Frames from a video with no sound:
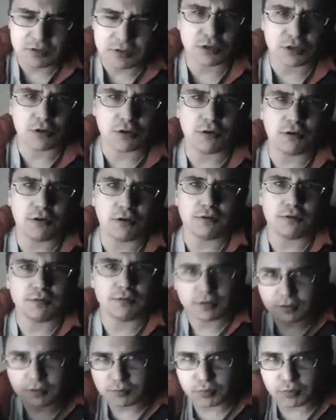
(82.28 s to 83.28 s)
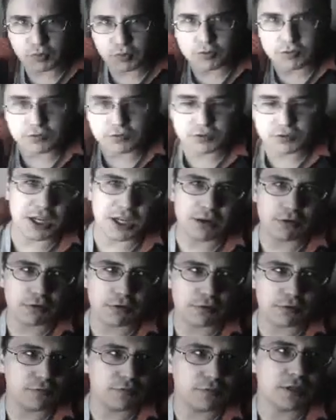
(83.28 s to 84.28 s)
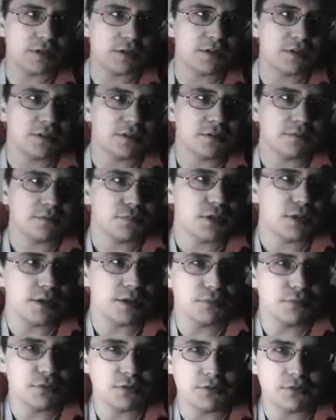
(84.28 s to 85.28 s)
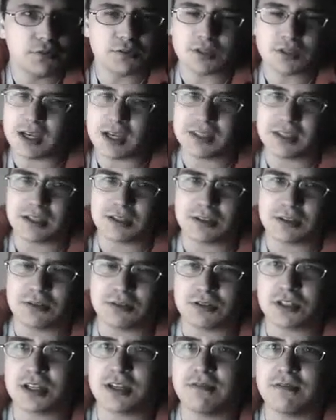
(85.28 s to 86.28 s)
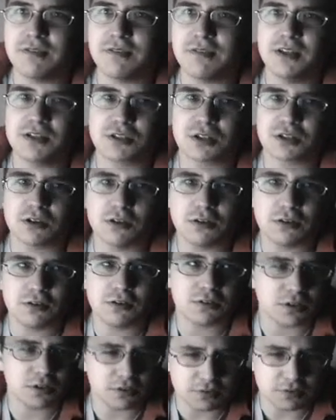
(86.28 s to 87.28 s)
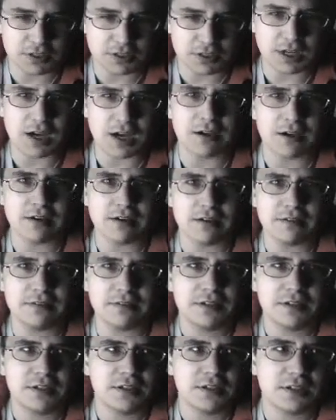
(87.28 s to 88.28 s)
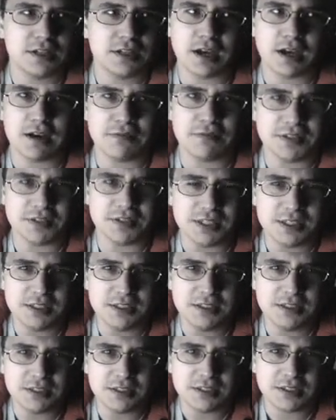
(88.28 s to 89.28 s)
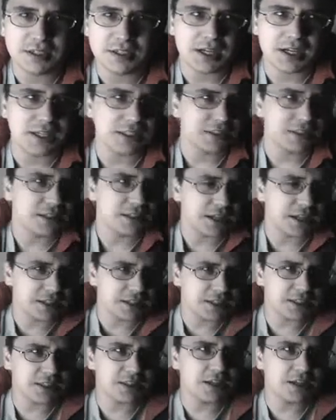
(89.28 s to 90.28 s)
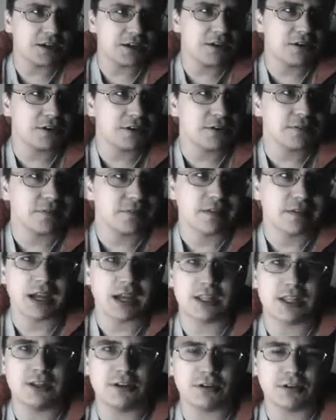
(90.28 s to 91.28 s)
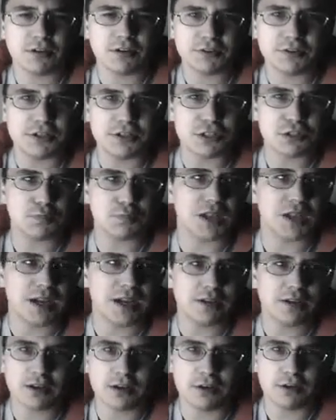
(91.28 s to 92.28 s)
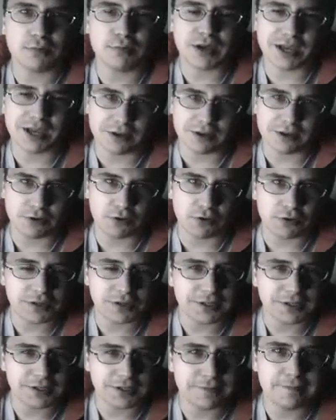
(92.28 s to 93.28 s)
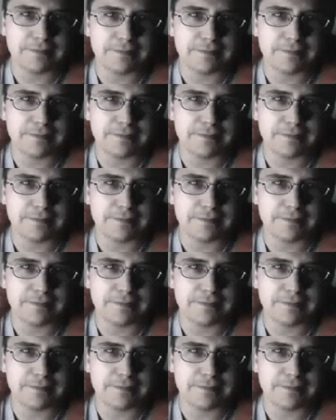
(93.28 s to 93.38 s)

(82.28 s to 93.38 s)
tall blue-tailed people. I think they're 10 feet tall, called the Na'vi. I think they are, and they're on this planet called Pandora.